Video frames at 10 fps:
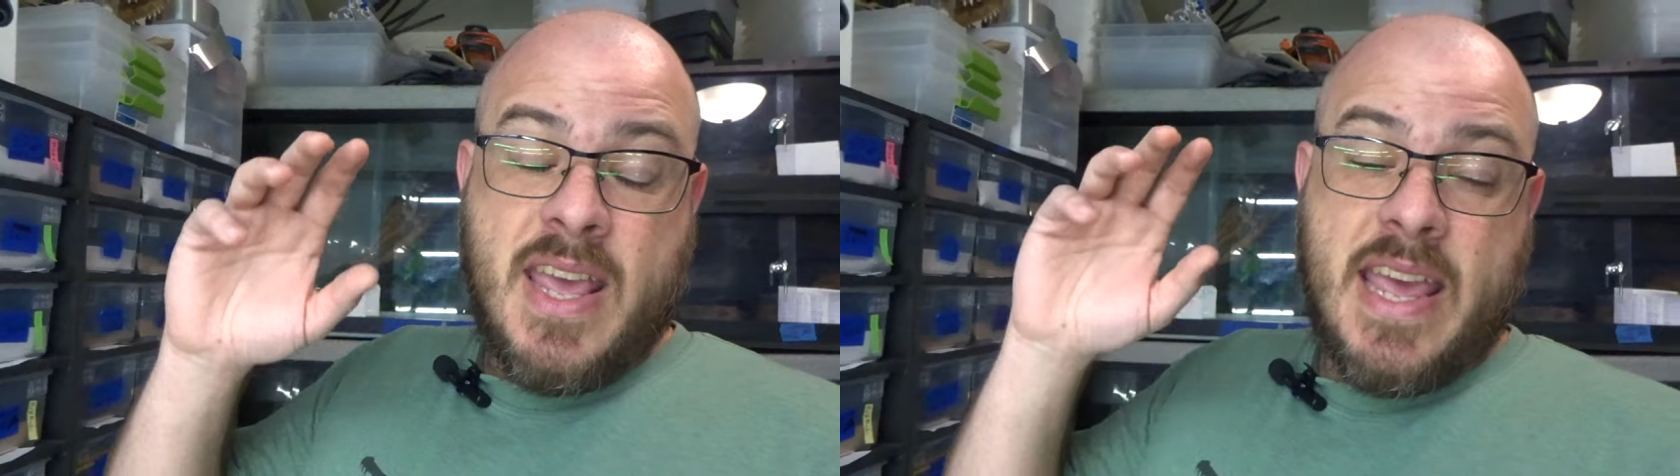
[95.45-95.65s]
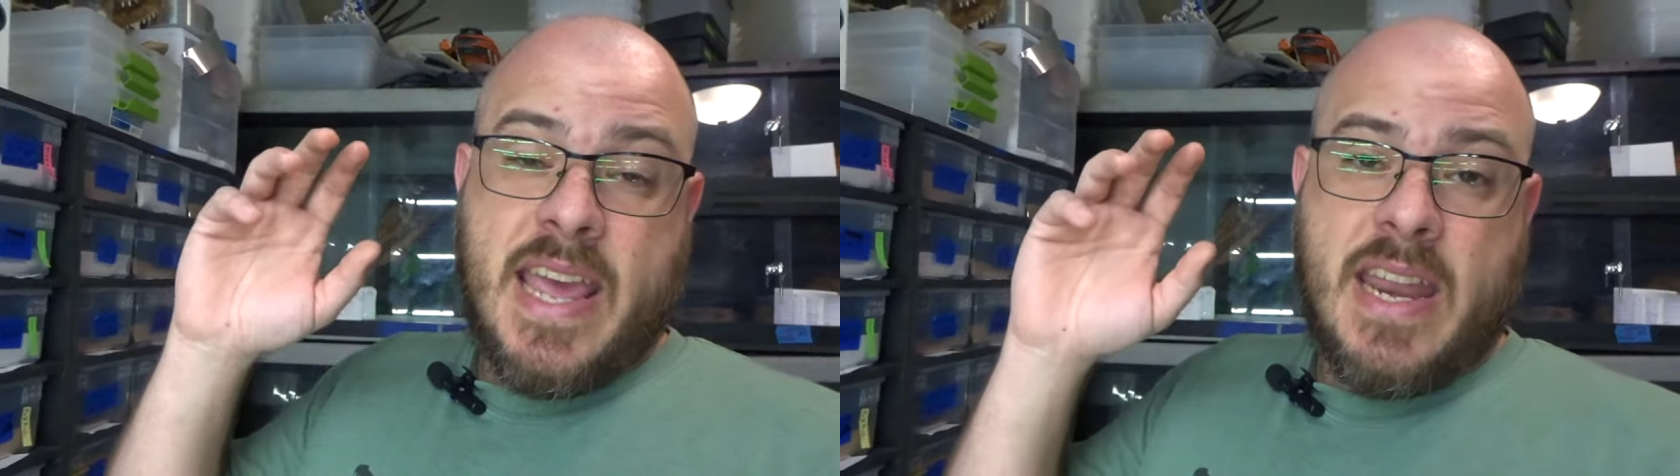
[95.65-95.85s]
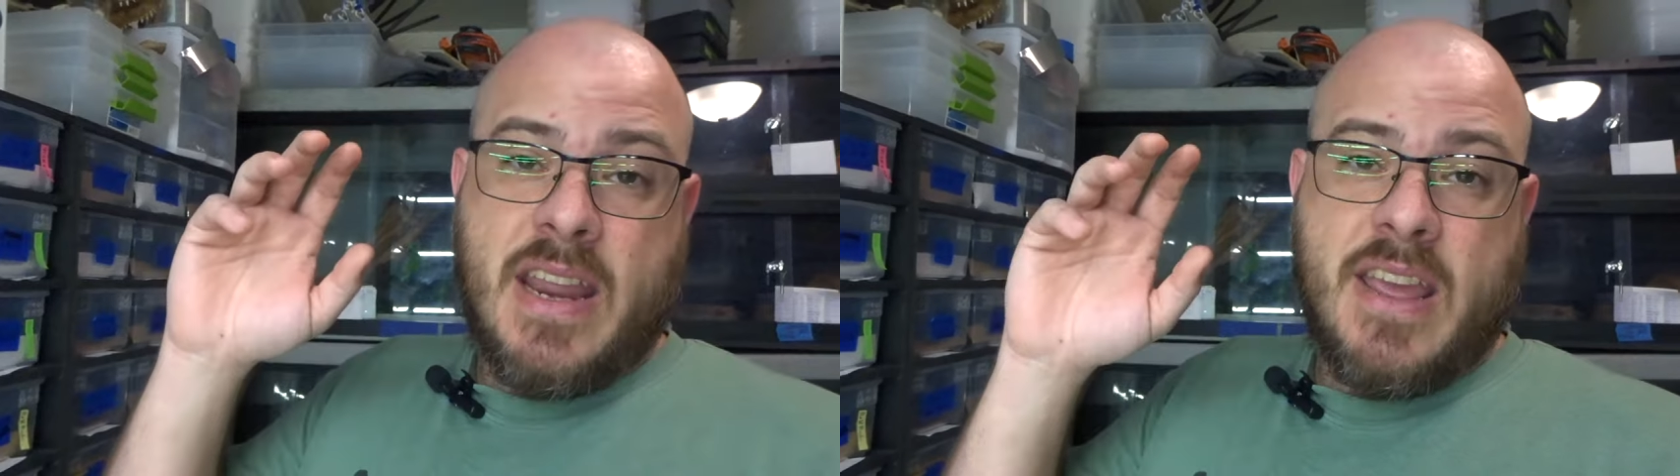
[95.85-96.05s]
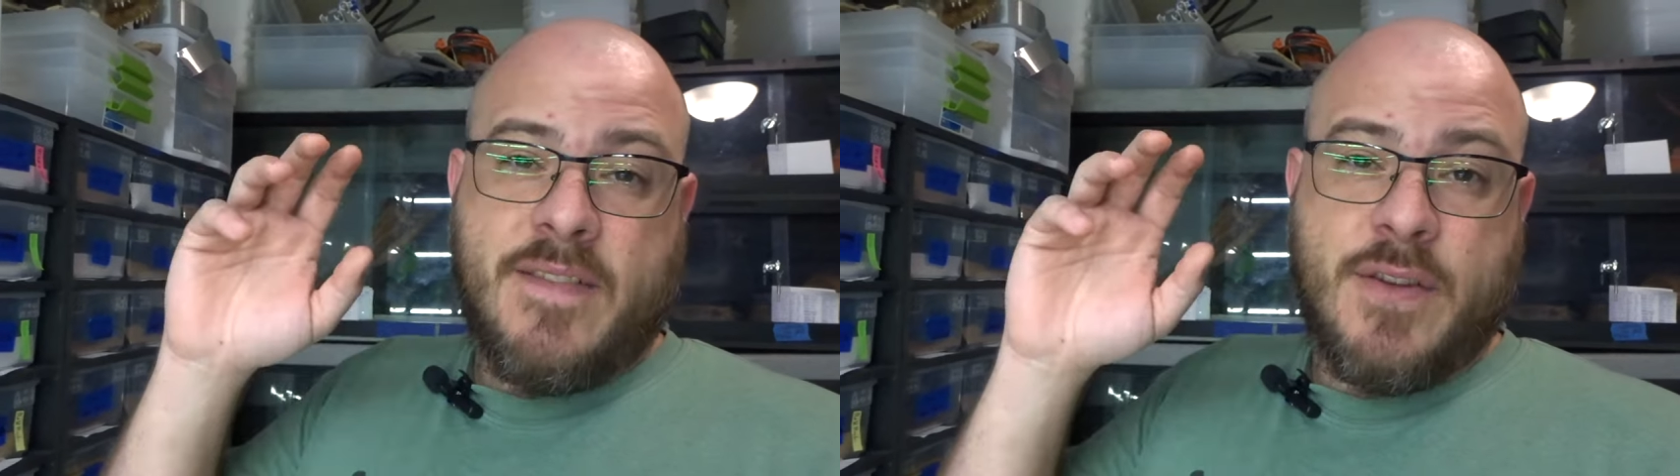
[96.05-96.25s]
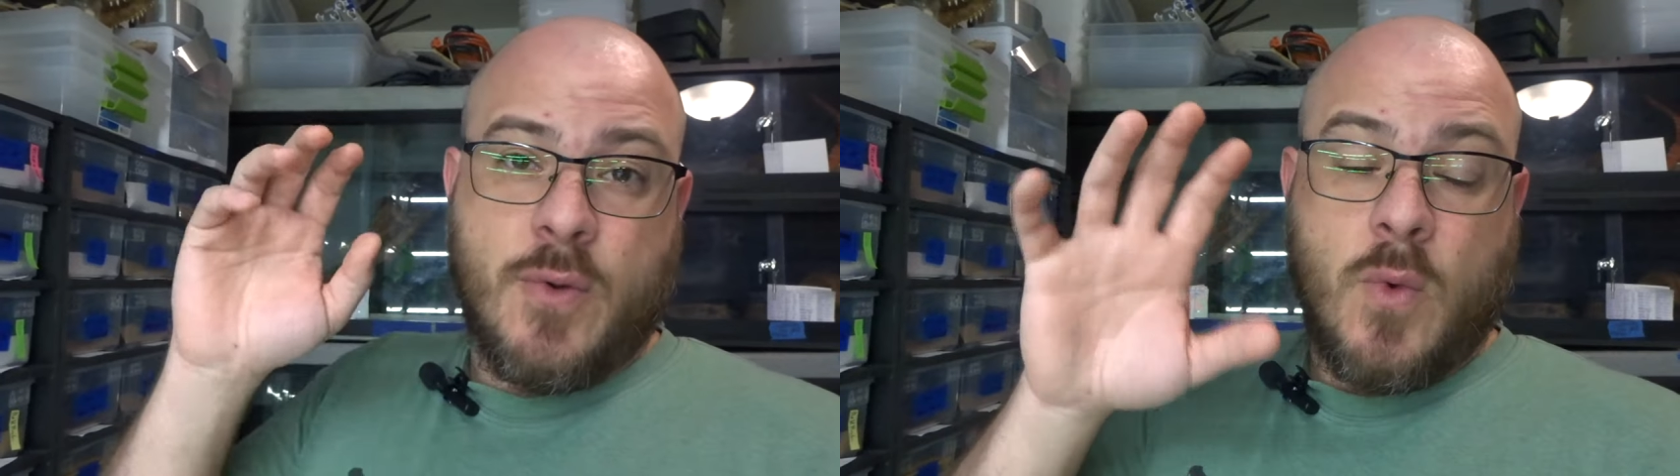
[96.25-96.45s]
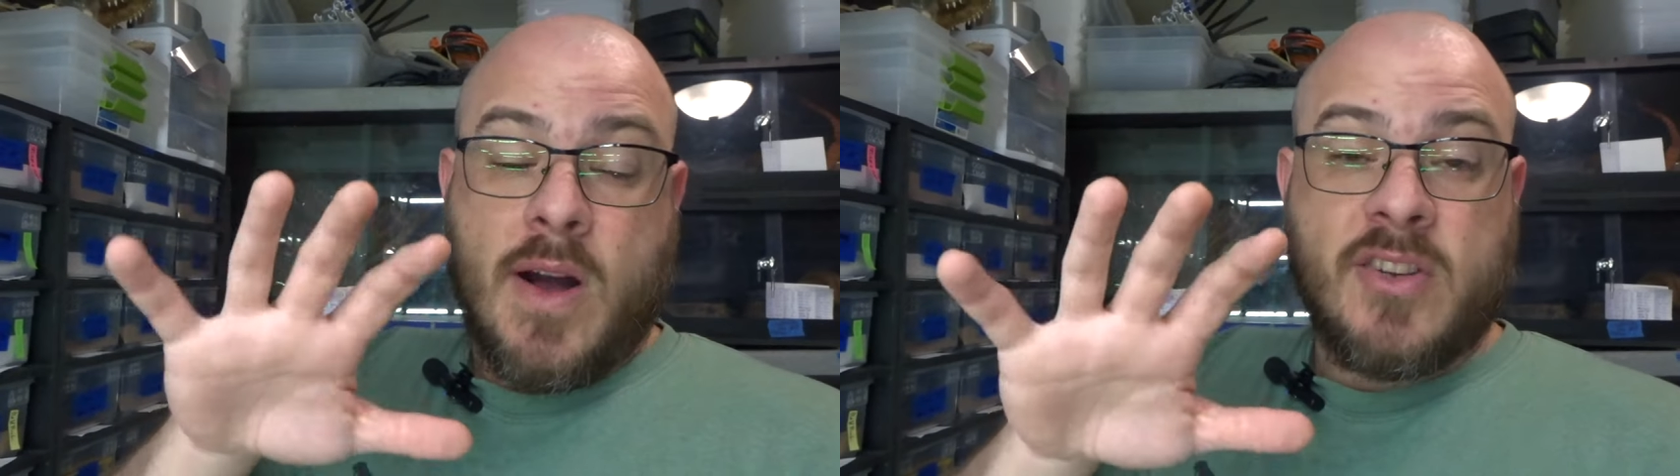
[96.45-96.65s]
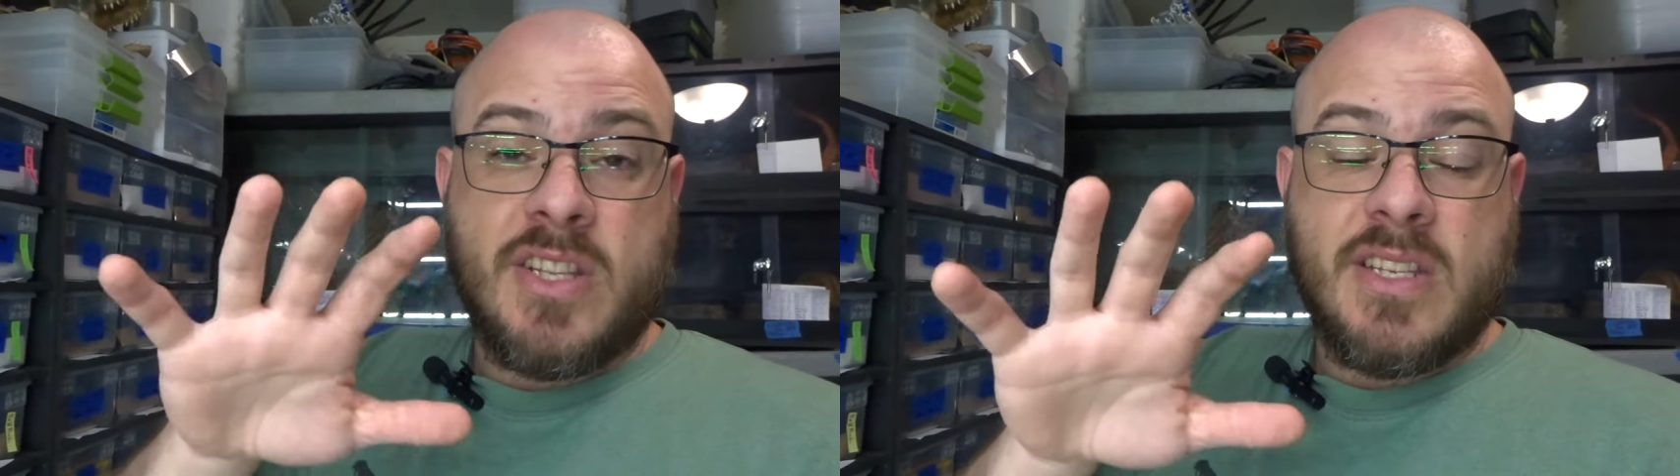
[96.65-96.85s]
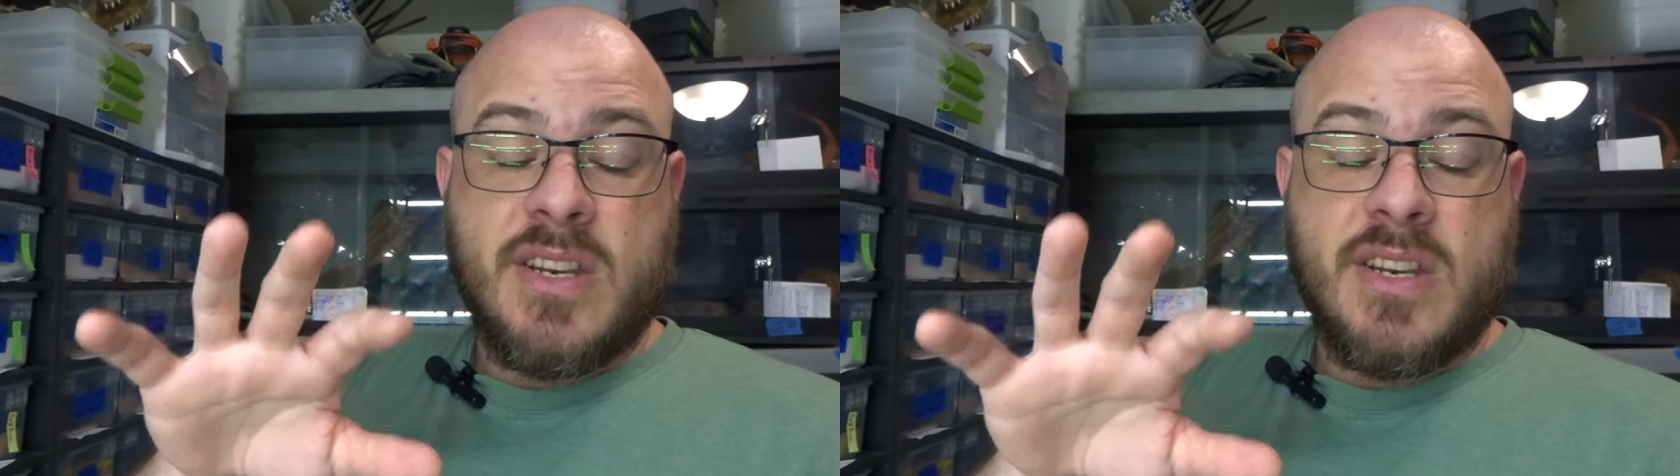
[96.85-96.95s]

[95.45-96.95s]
And if you're watching this